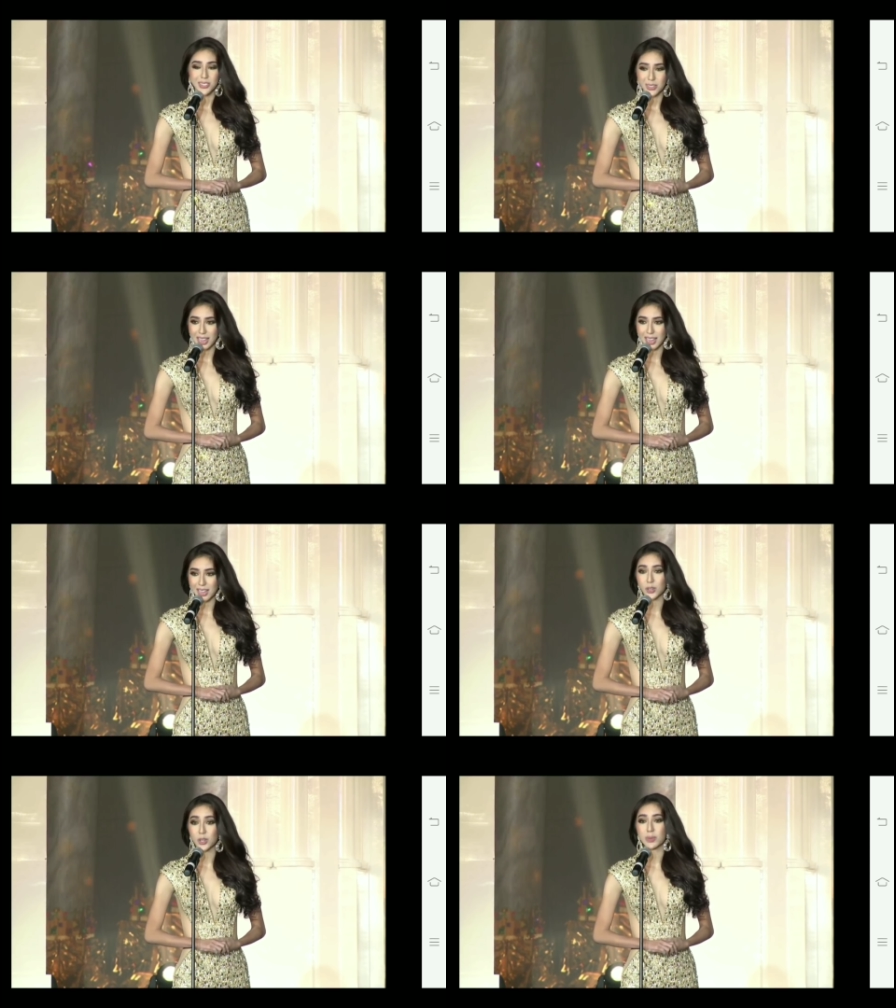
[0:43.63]

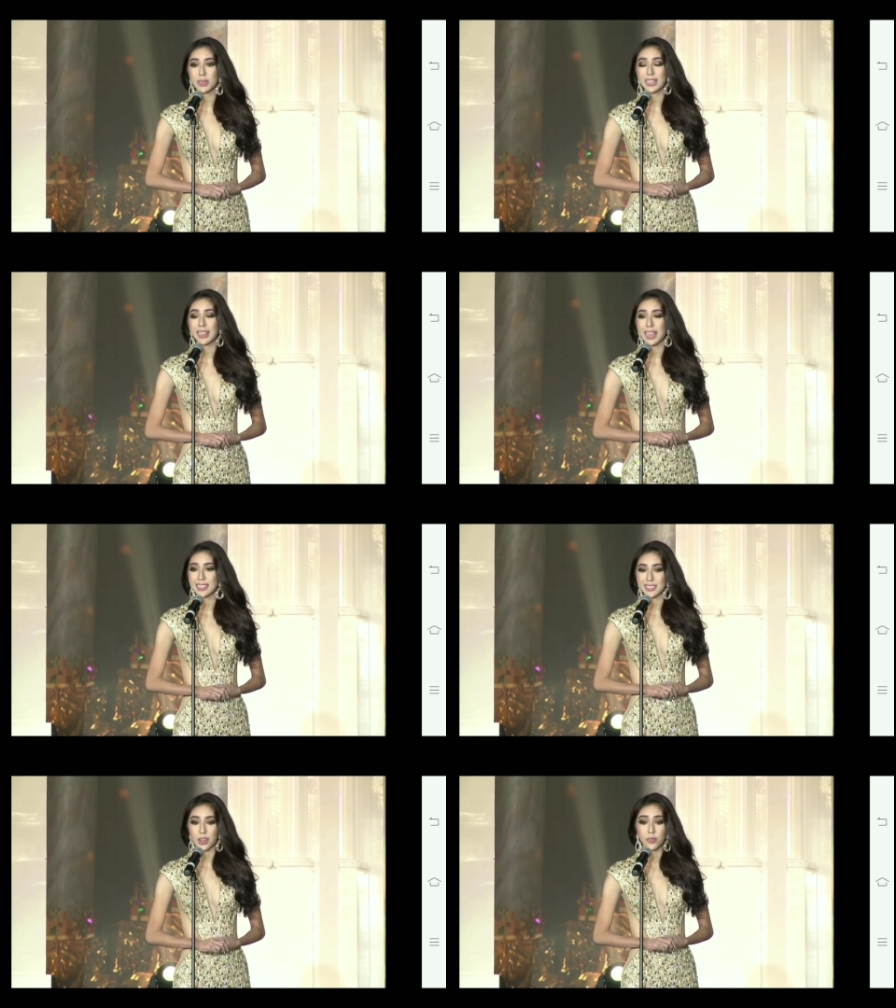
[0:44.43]
Today could be the
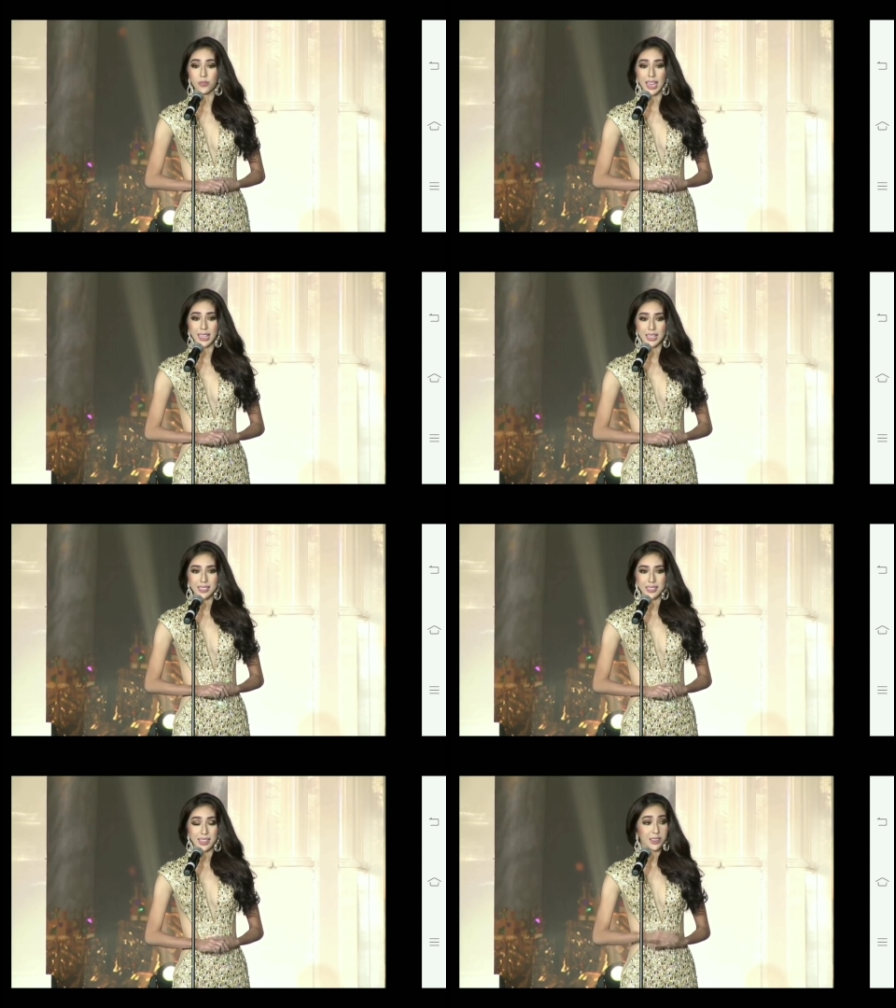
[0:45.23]
last day of
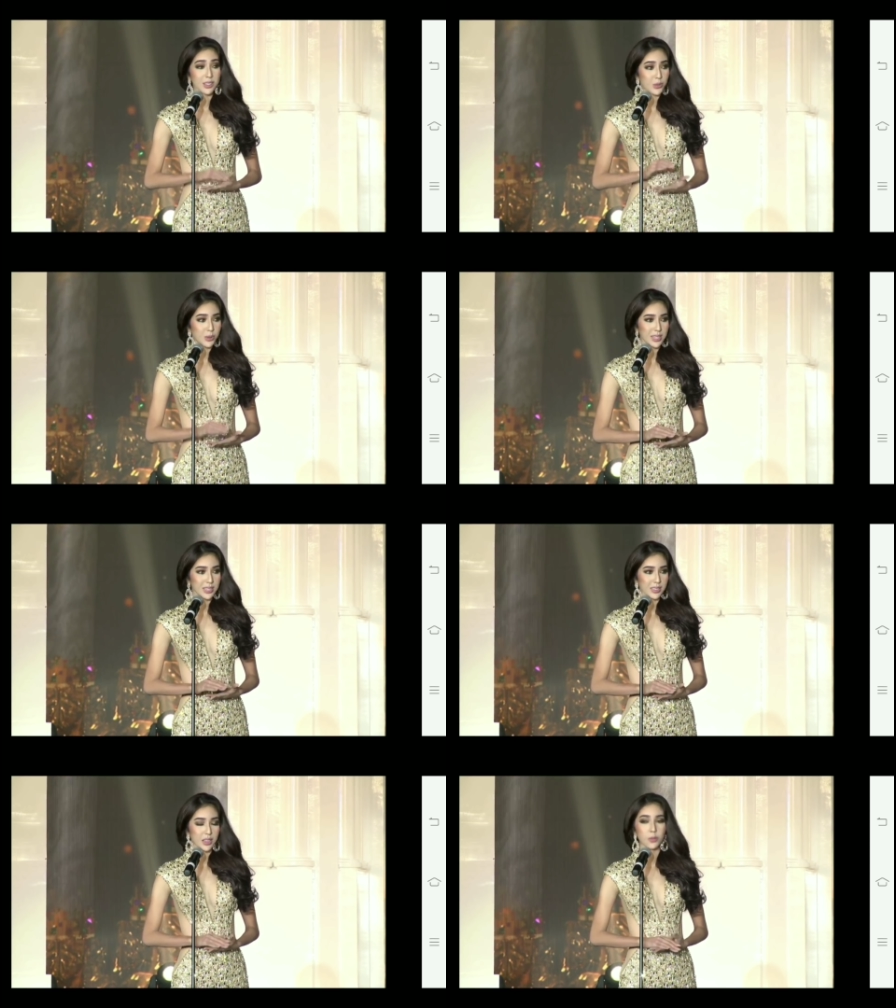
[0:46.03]
violence in this
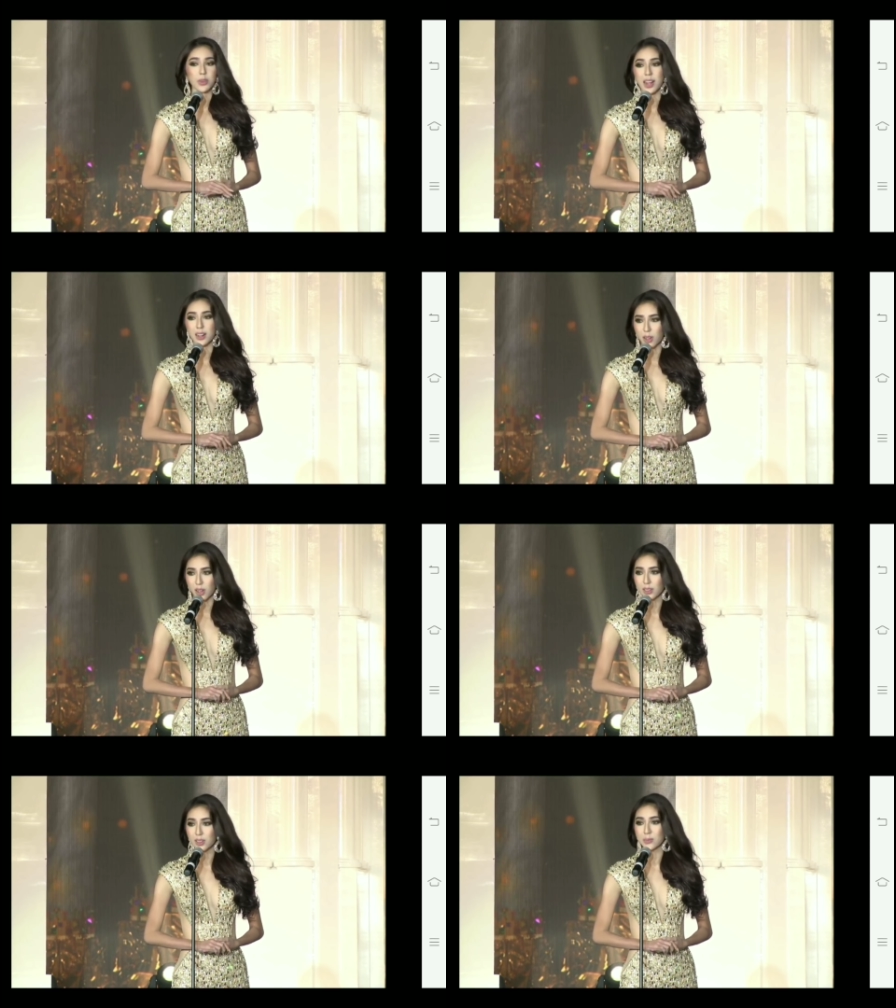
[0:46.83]
world if we are
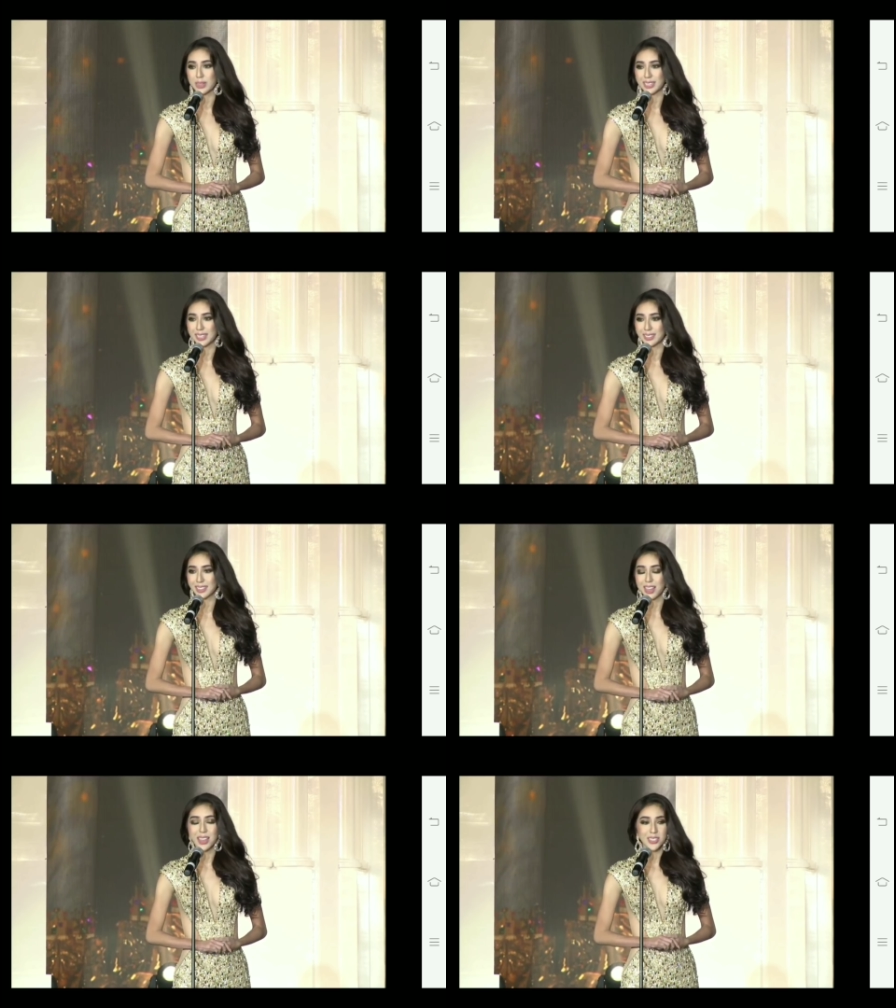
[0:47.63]
all committed.
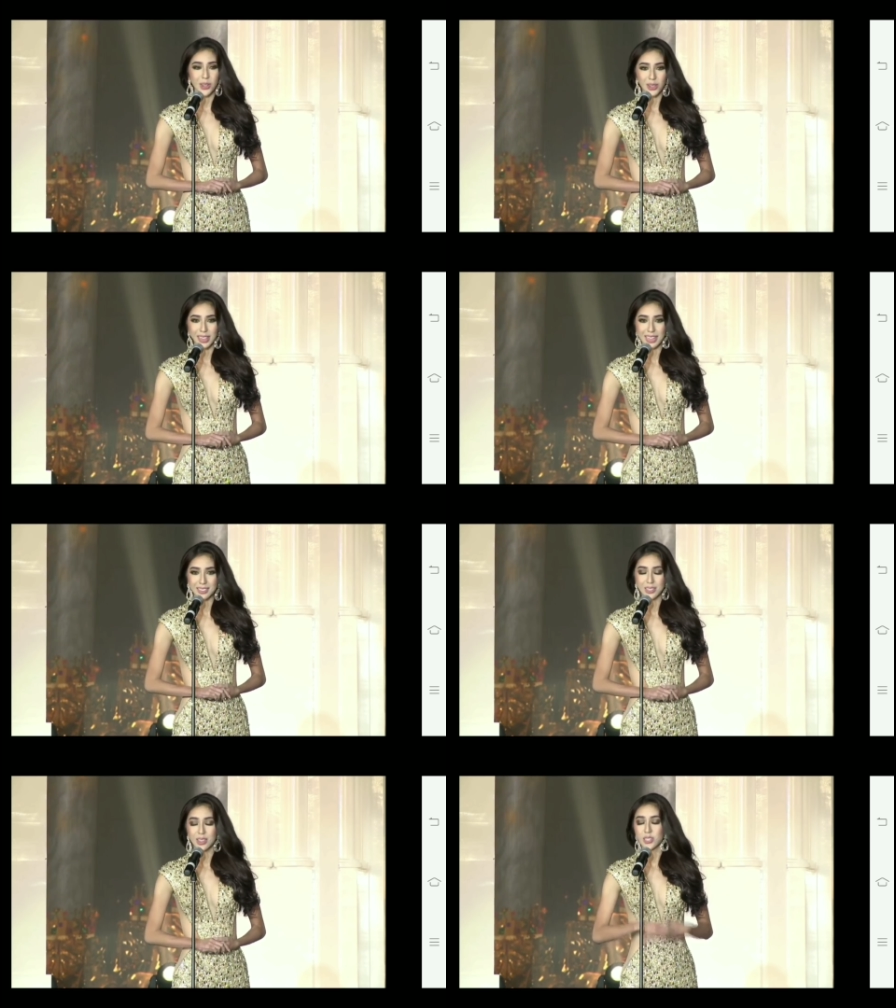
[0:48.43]
So
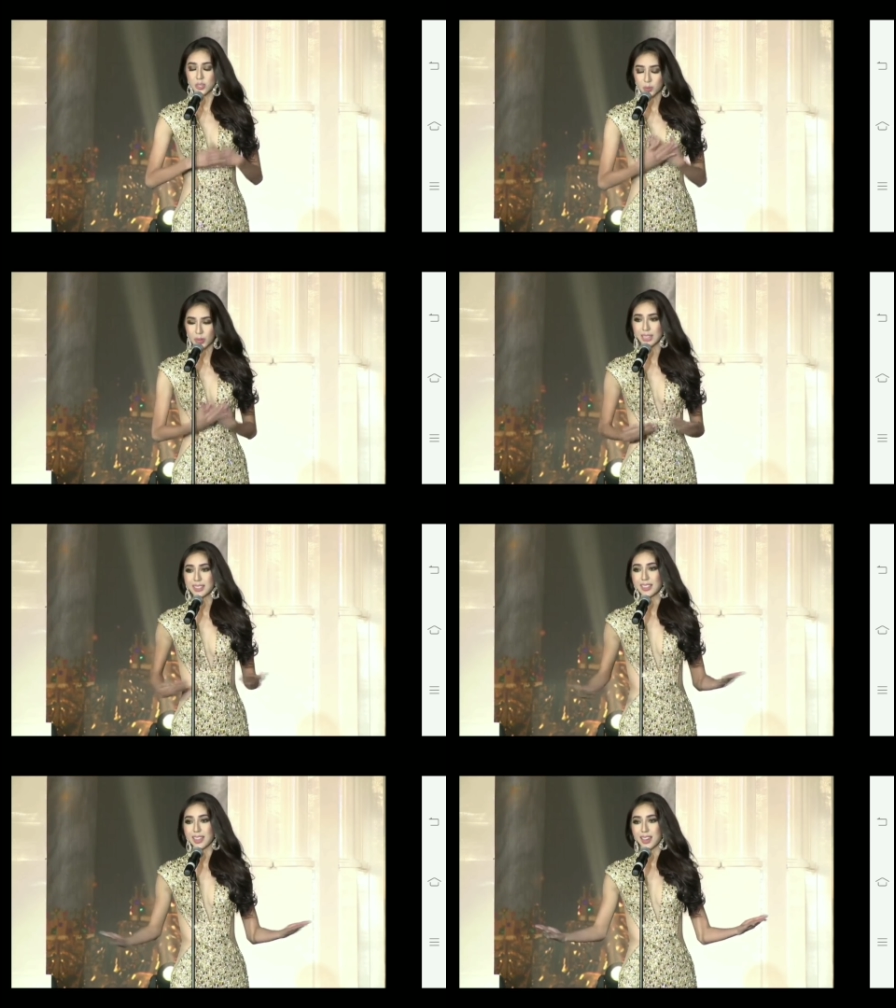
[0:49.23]
let's spread
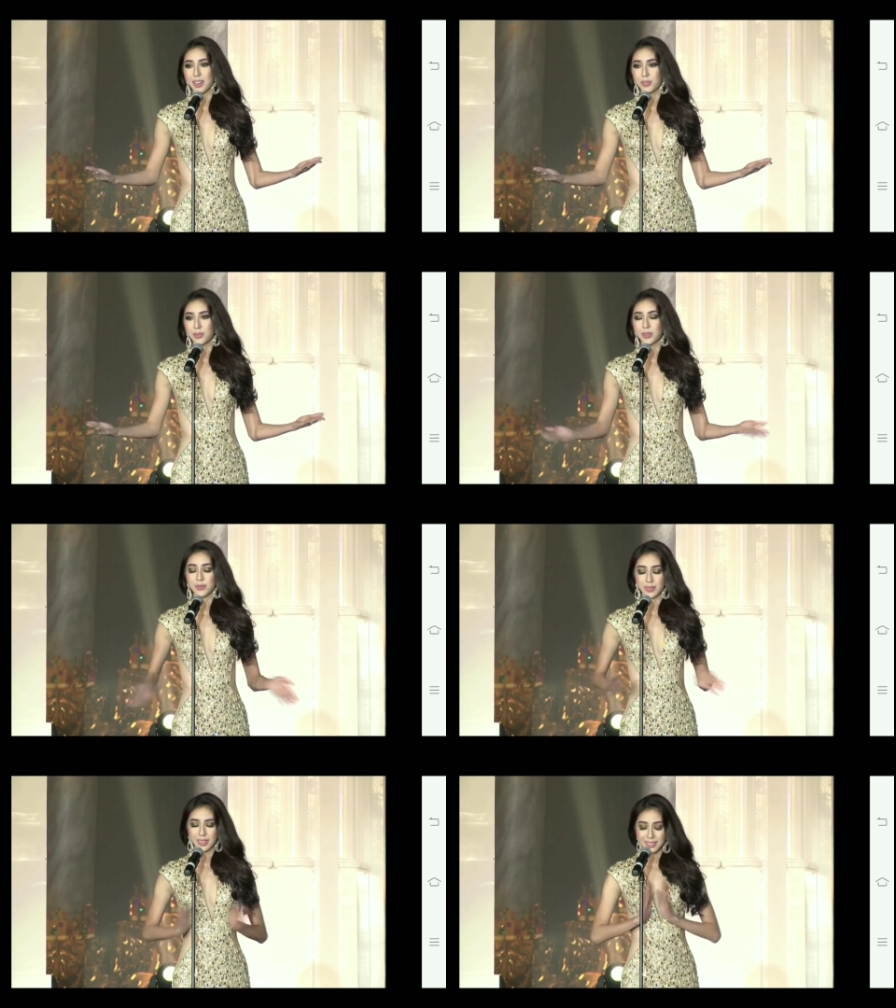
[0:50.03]
love.
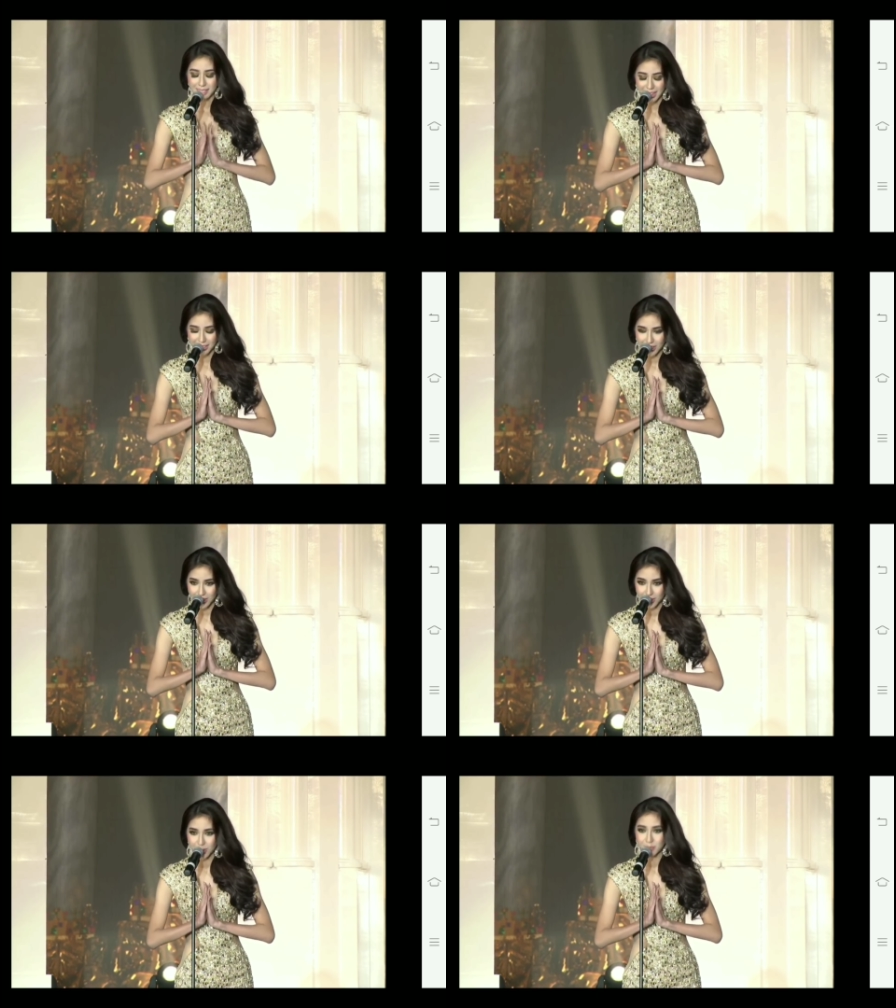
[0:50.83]
Thank
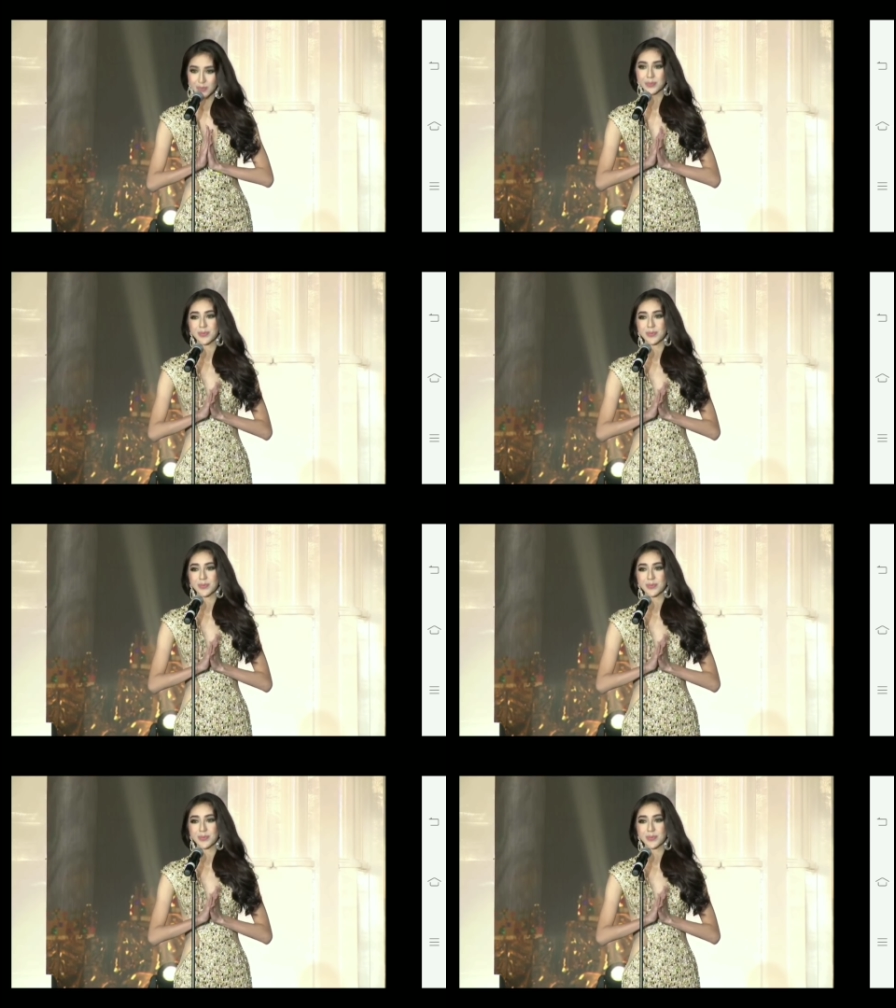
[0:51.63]
you.